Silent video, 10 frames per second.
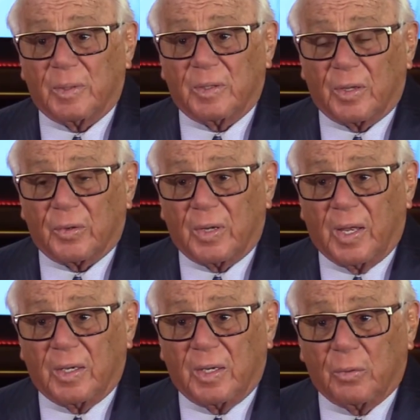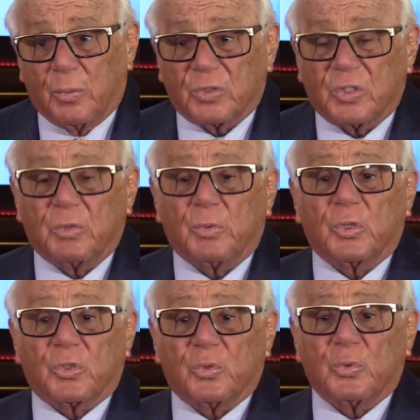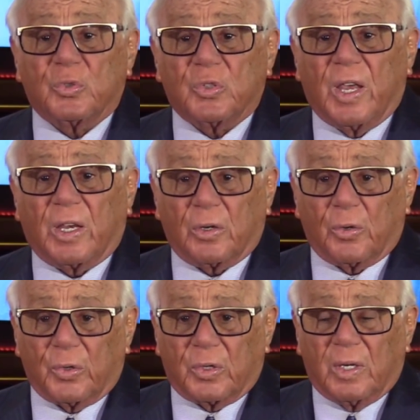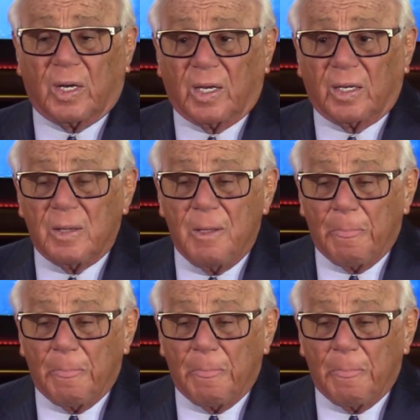the other night and he wasn't with a suit jacket or a tie.